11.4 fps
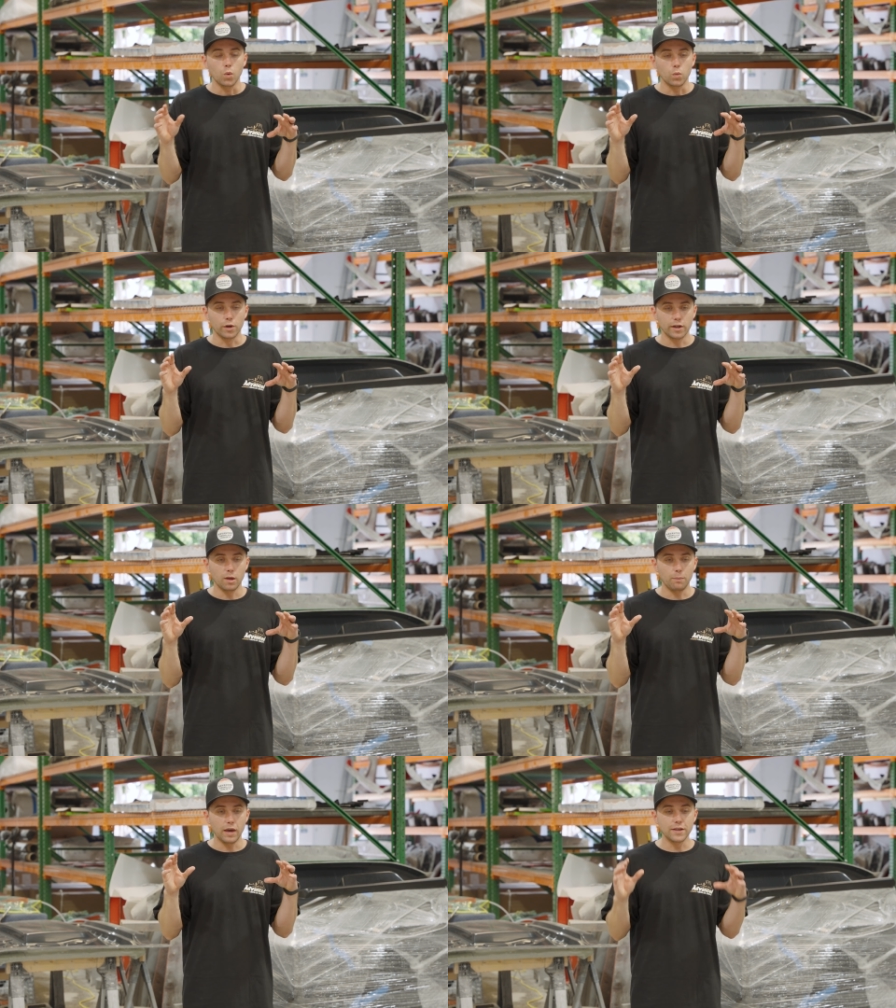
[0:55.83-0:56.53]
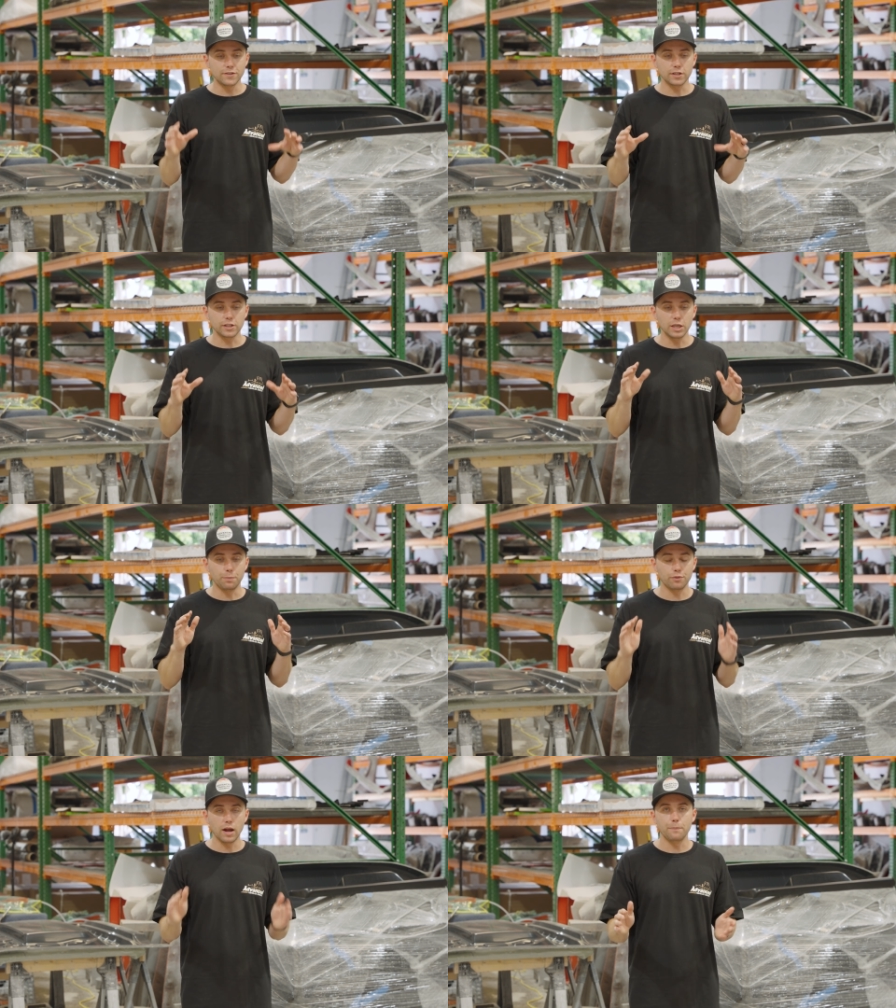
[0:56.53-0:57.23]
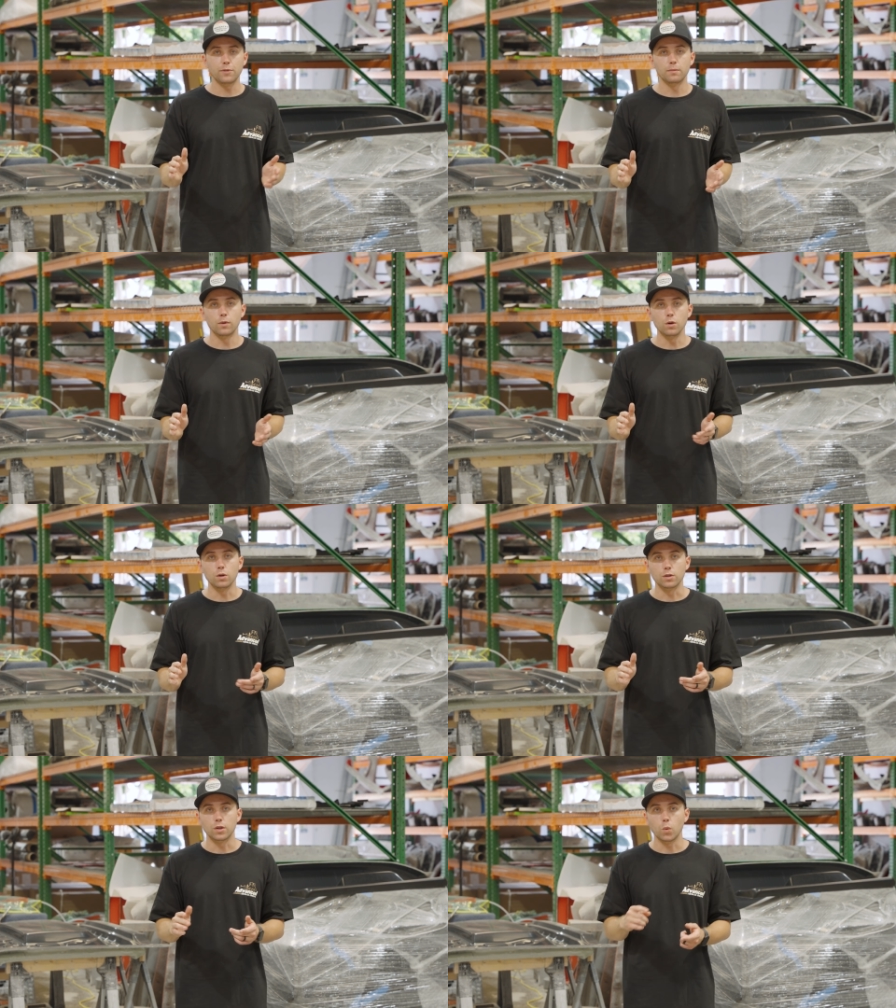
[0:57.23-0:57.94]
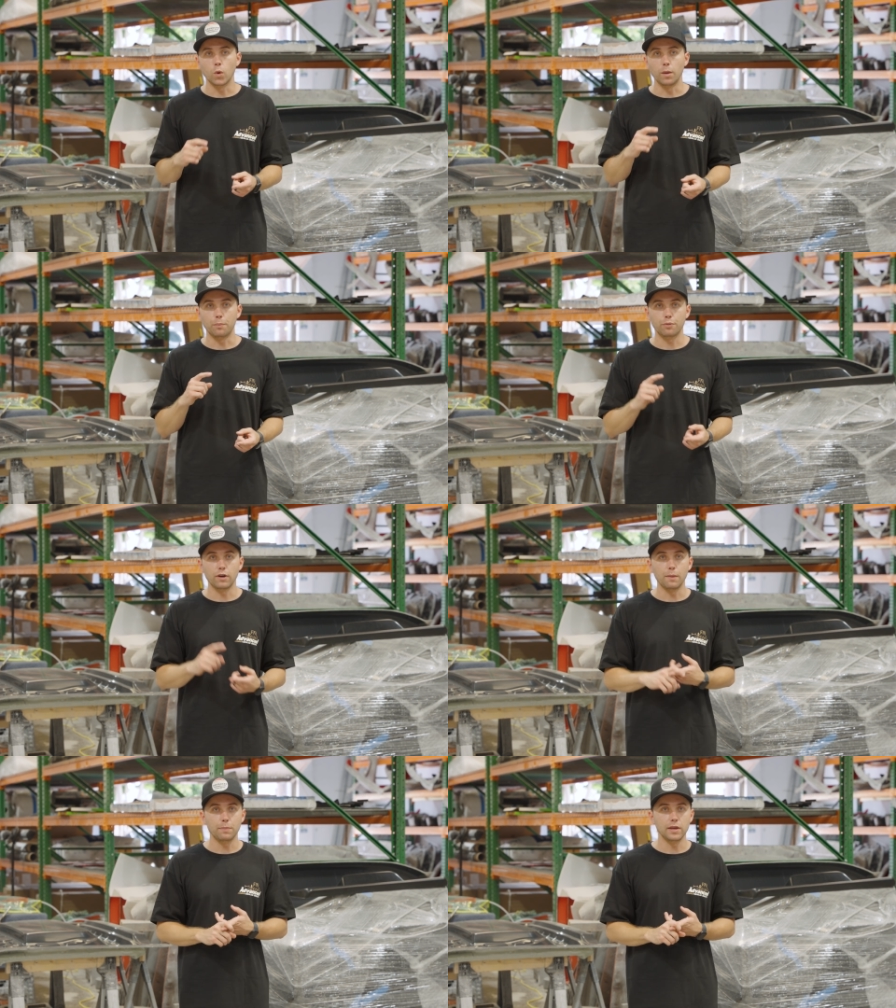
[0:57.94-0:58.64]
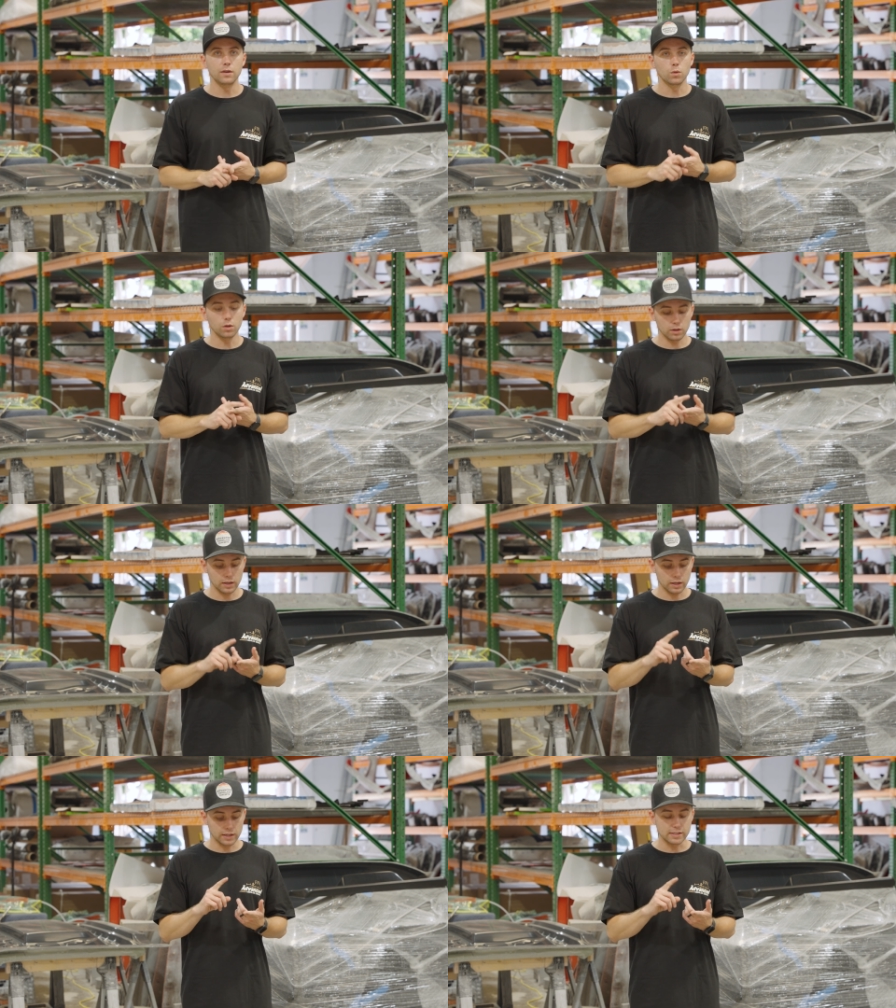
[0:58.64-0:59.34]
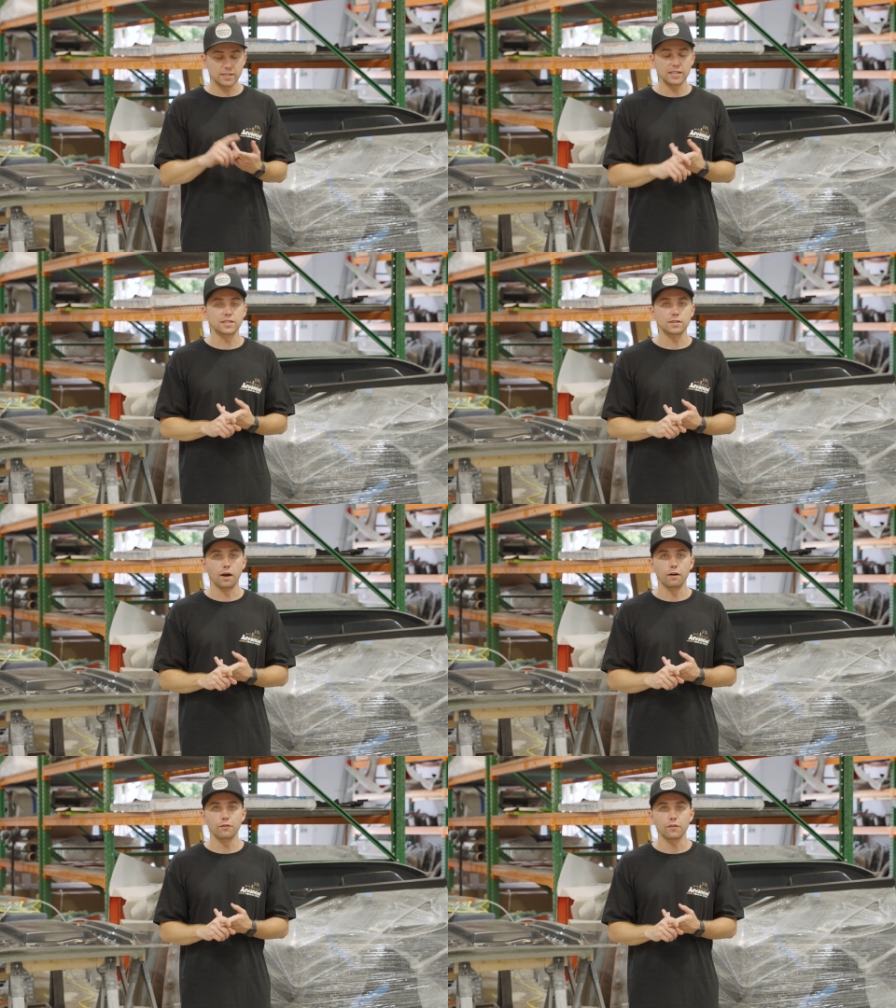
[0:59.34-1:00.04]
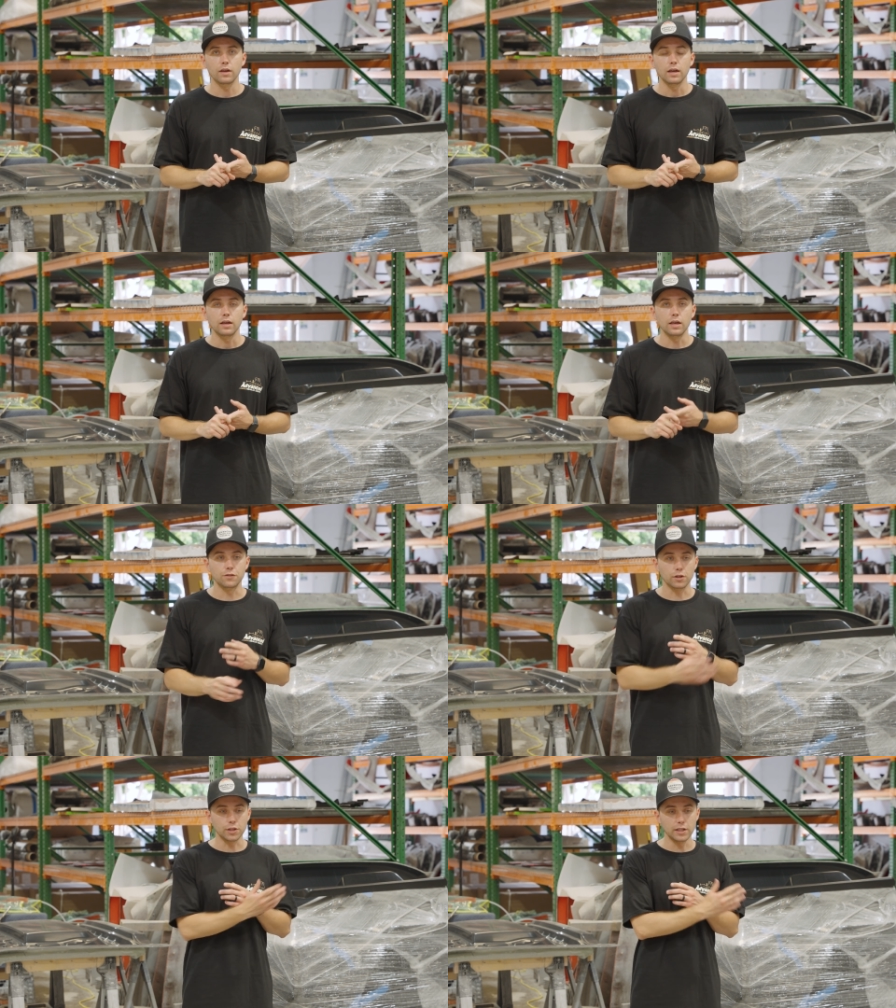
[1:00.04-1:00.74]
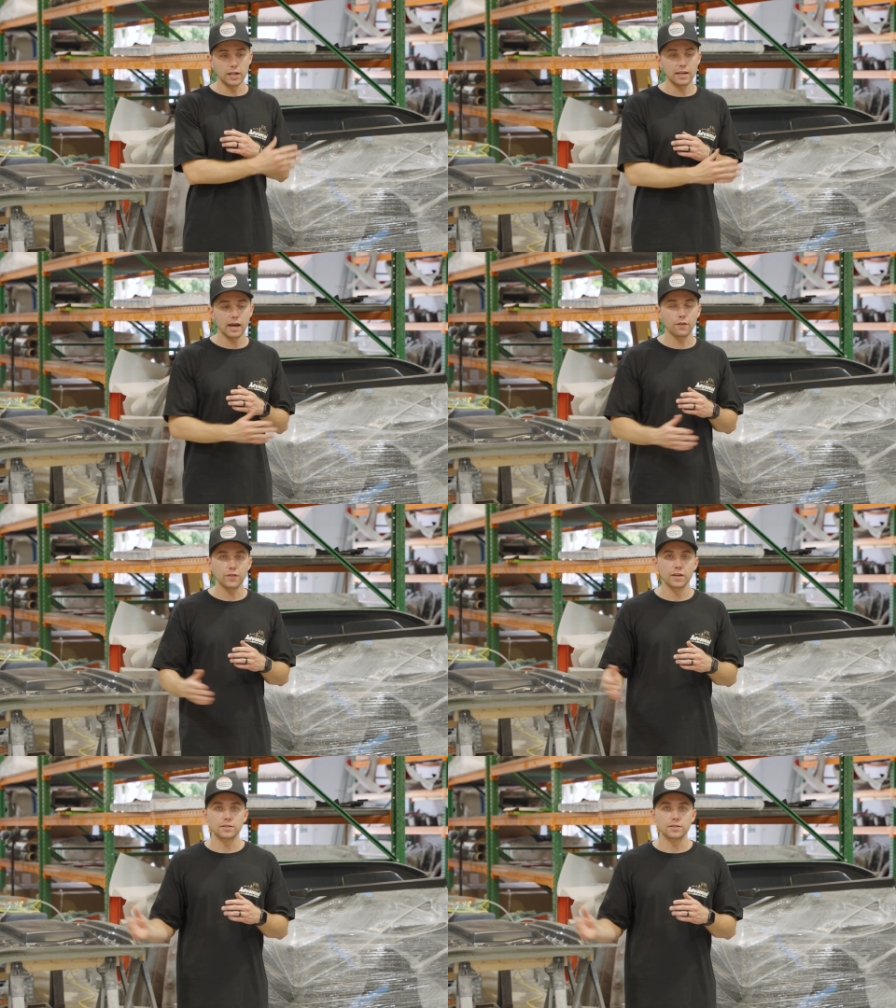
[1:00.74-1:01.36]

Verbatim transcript: We're gonna basically prep the mold. What prepping will consist of is cleaning out the